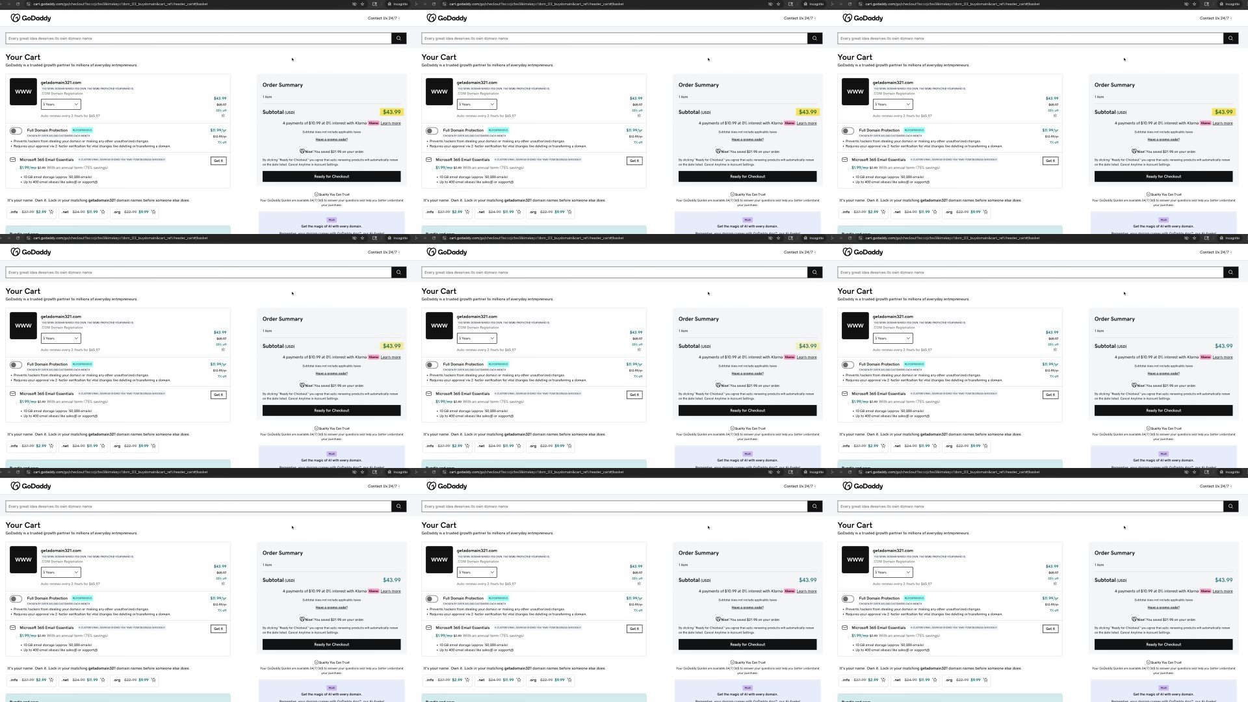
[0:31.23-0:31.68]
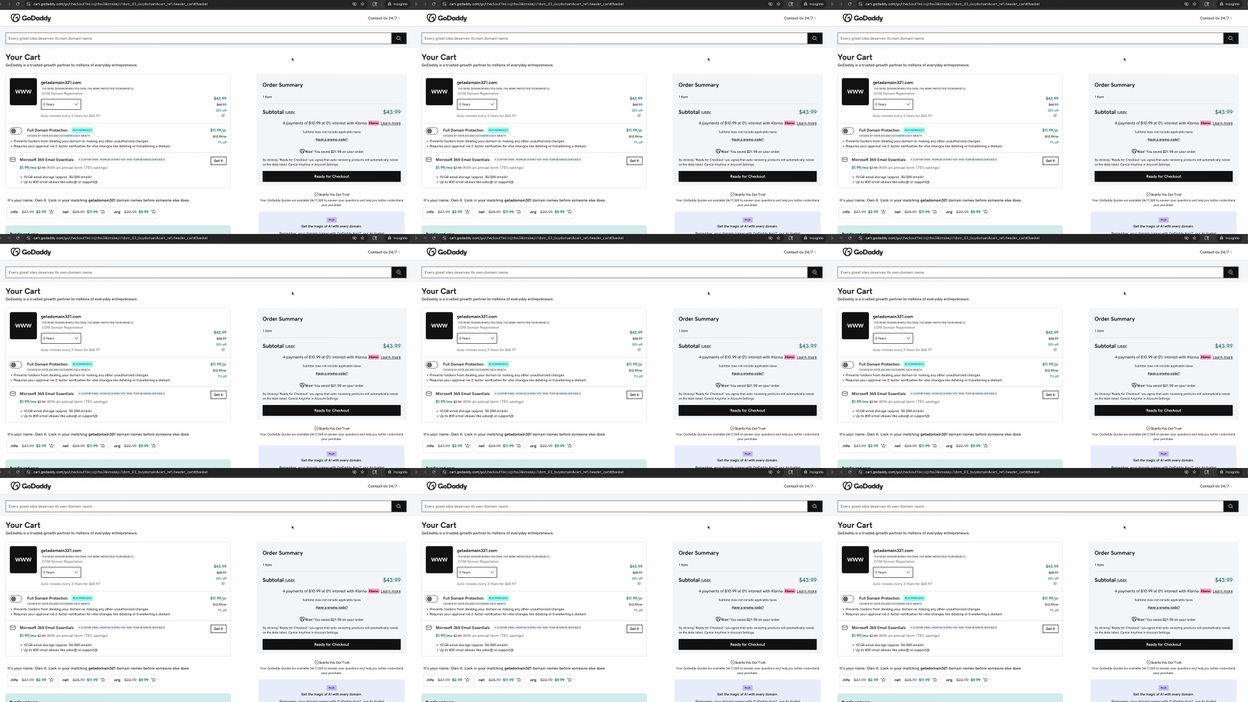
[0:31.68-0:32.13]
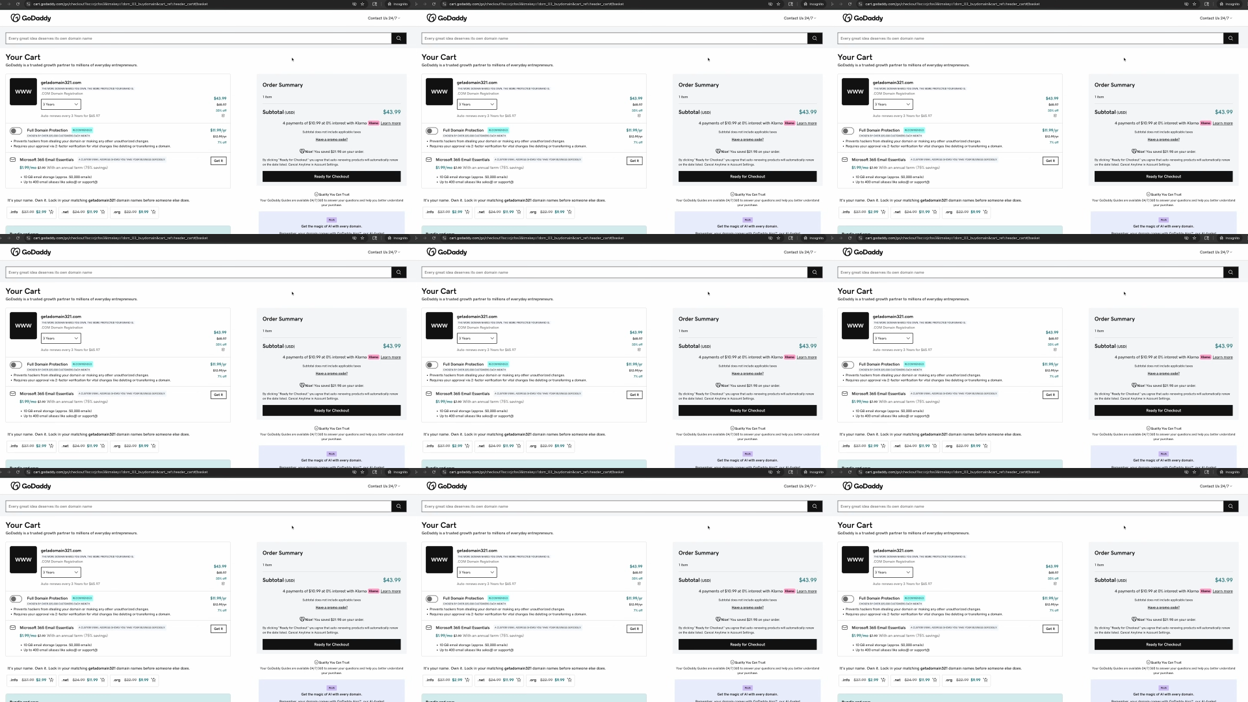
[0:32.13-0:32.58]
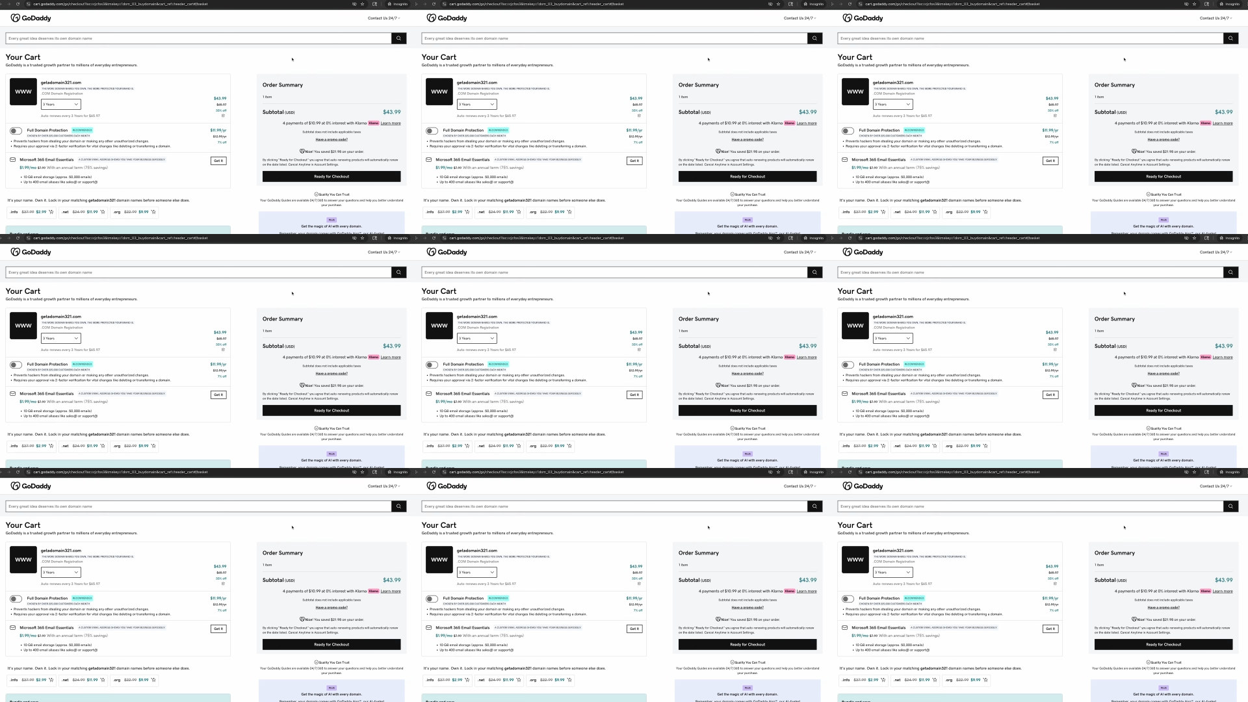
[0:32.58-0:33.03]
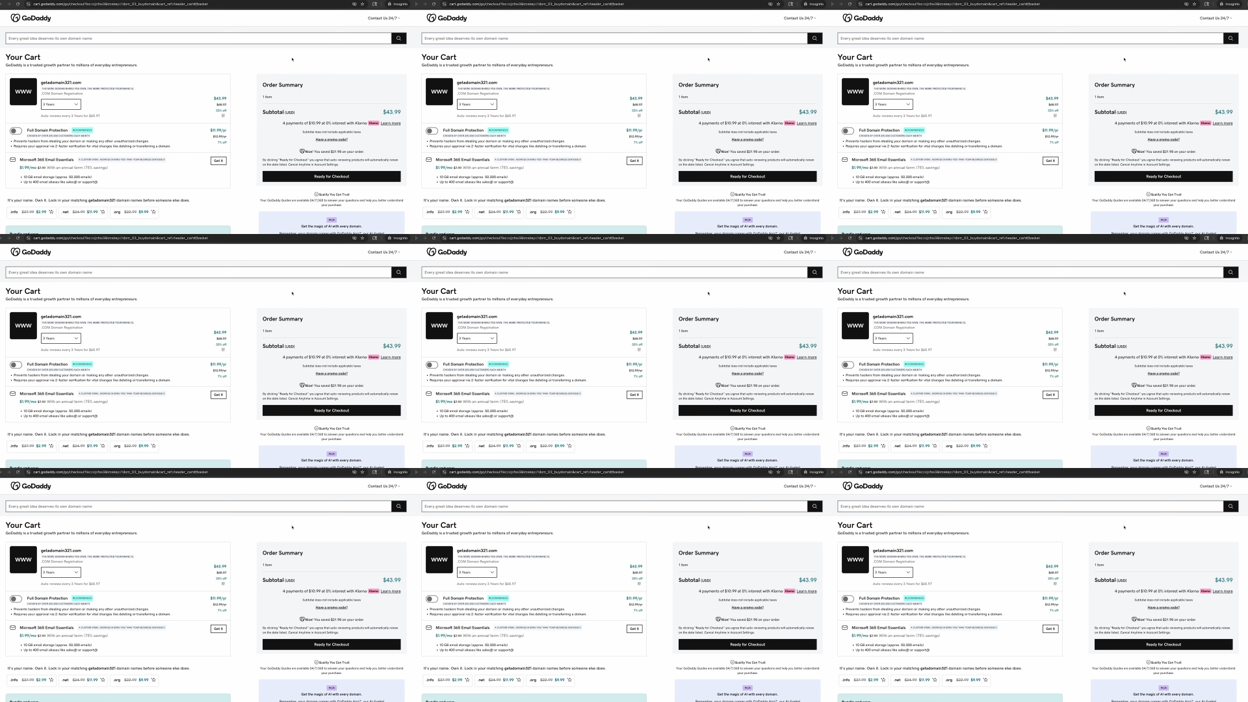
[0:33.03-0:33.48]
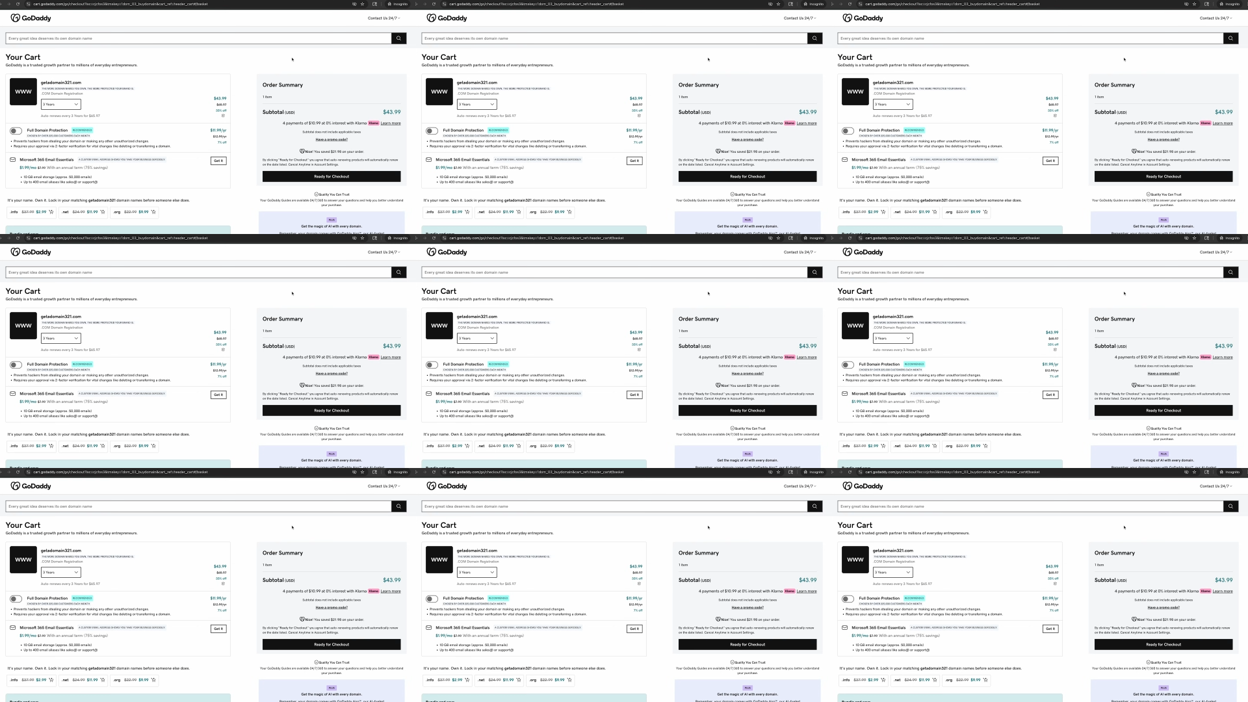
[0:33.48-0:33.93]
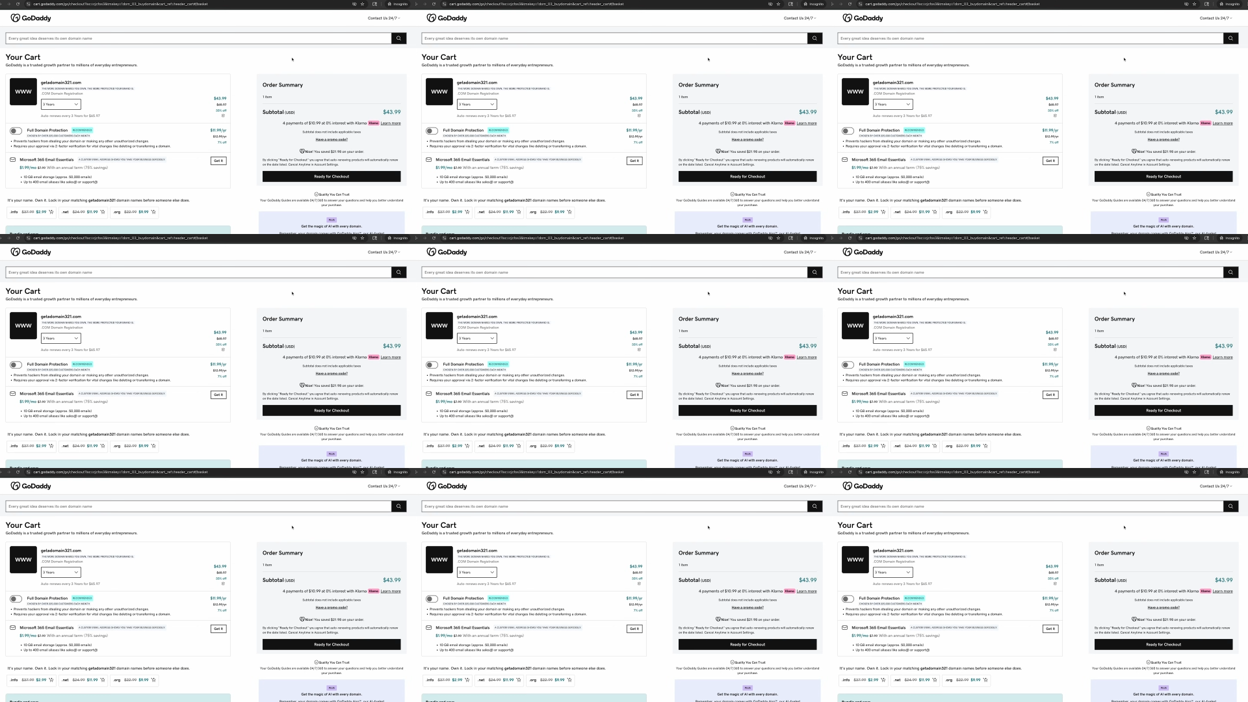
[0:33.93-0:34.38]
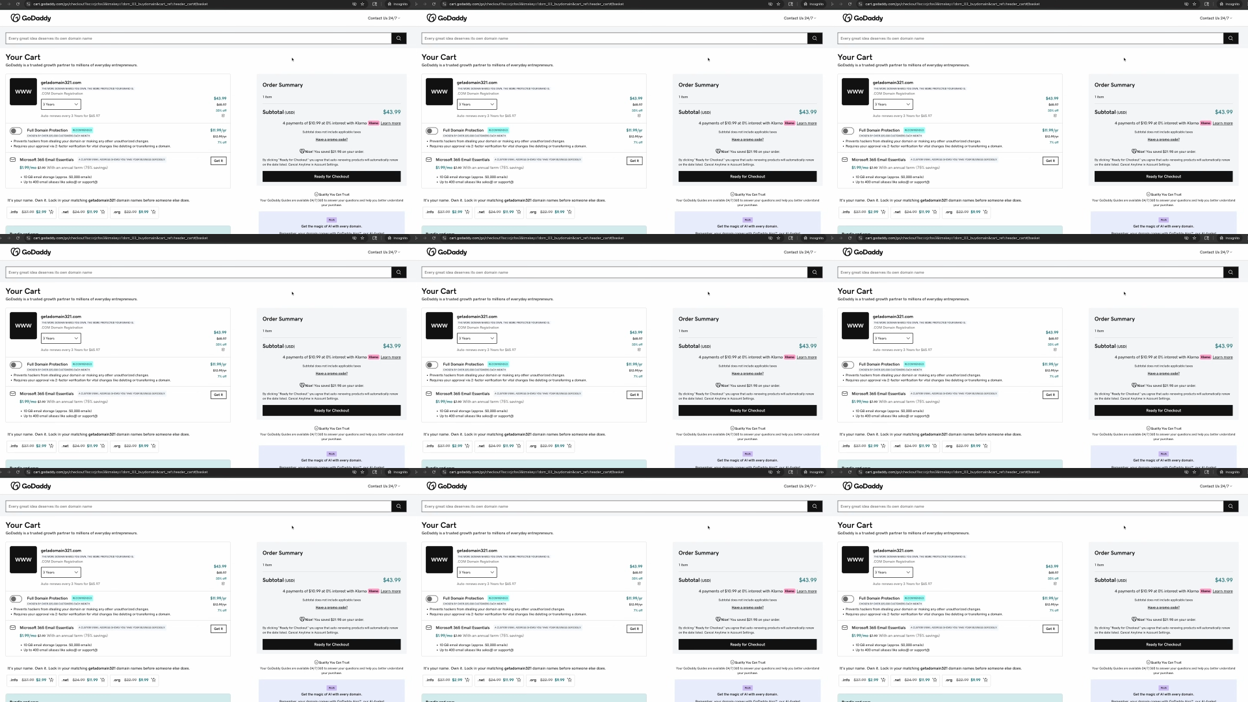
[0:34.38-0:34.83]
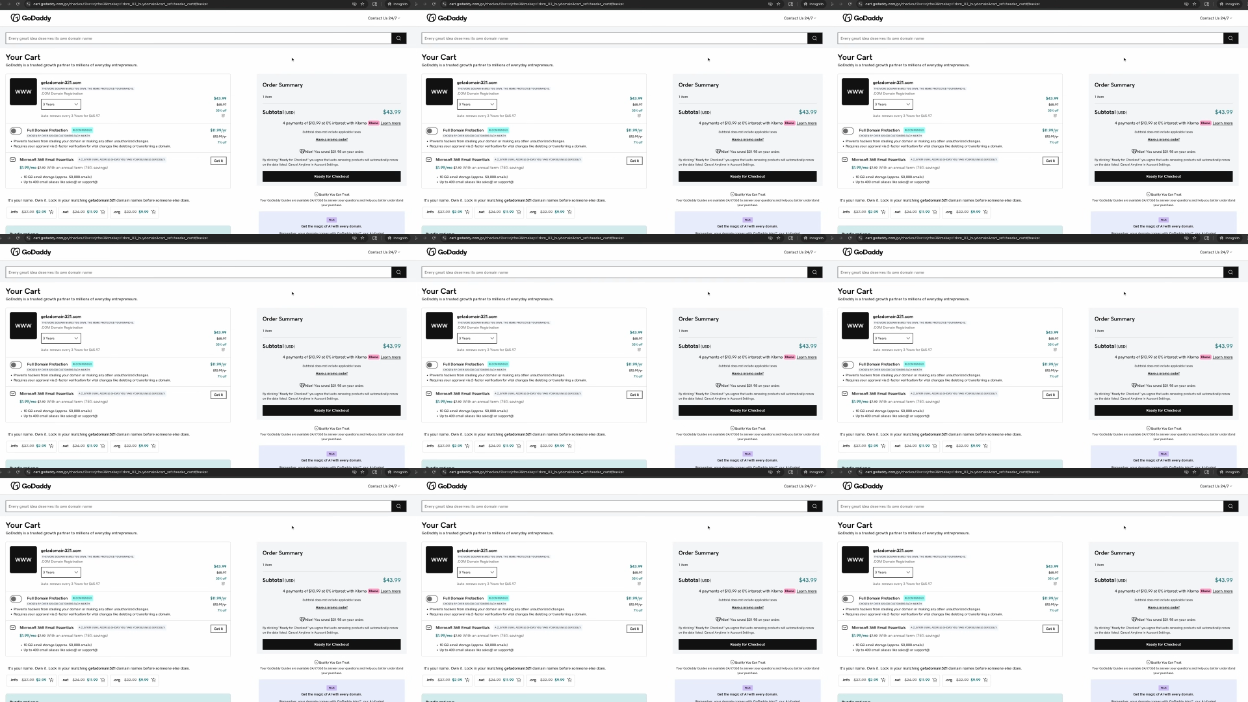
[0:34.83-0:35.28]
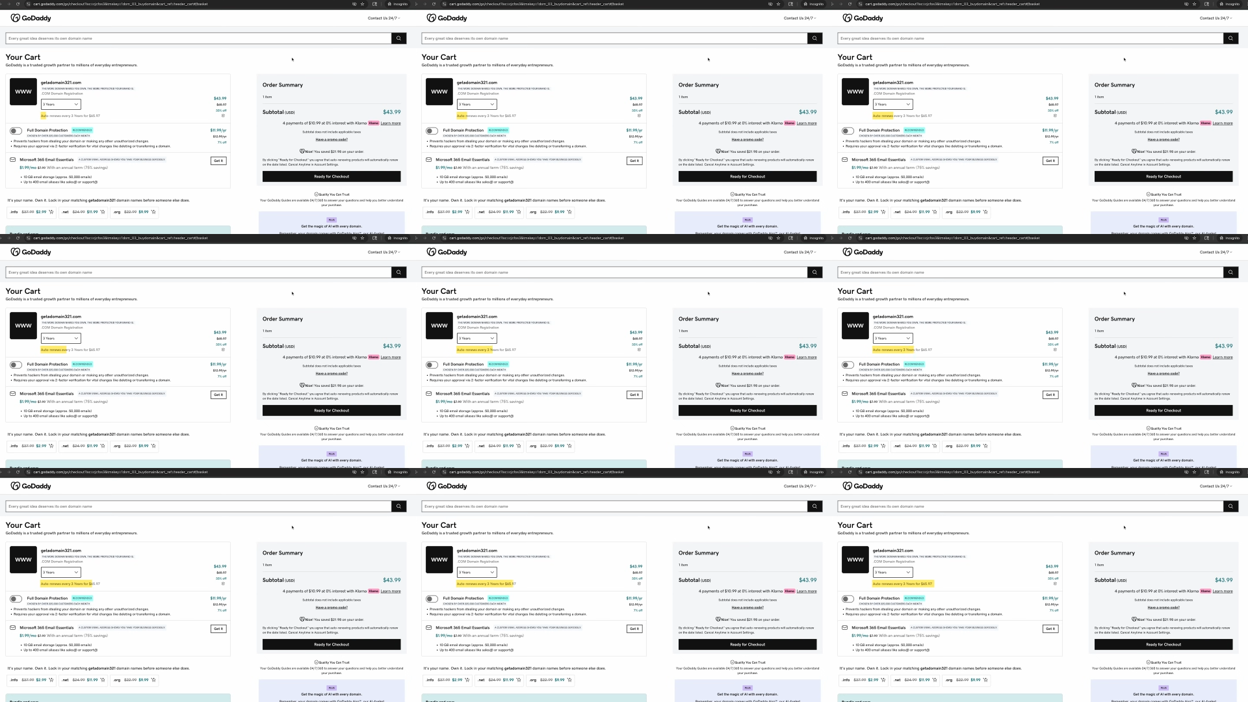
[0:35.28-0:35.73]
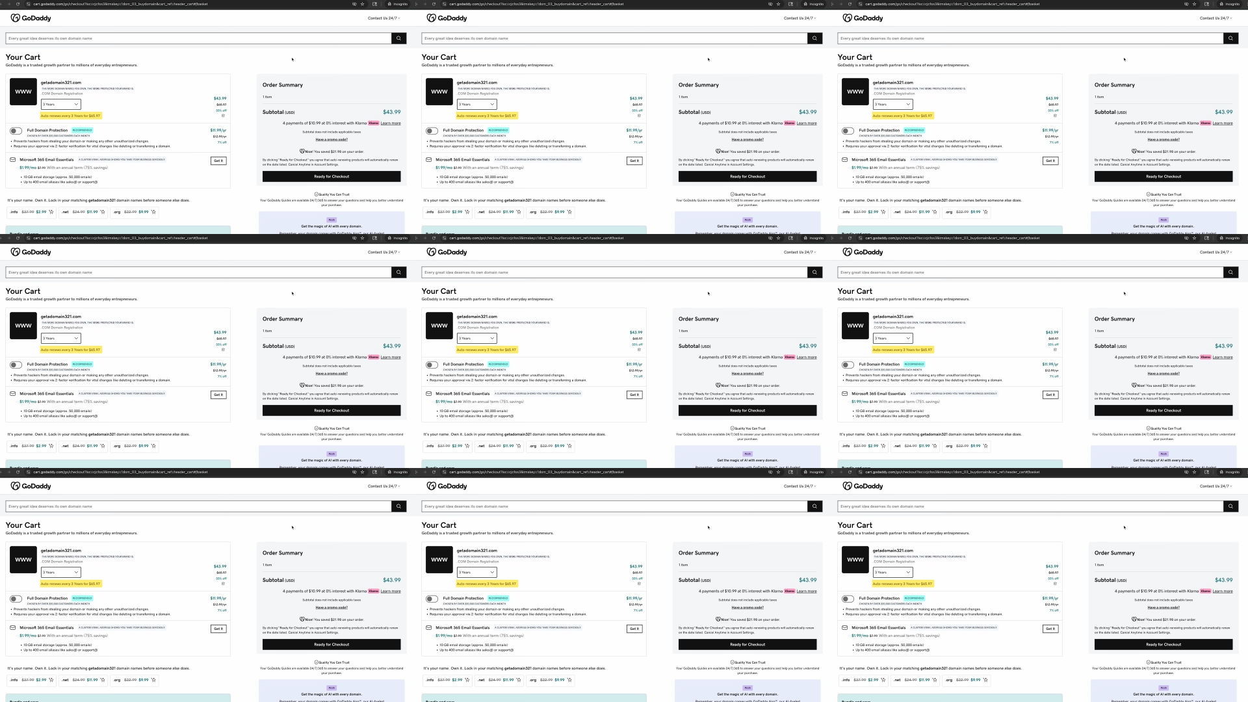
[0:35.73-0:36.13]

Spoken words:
[unreadable: no face in view]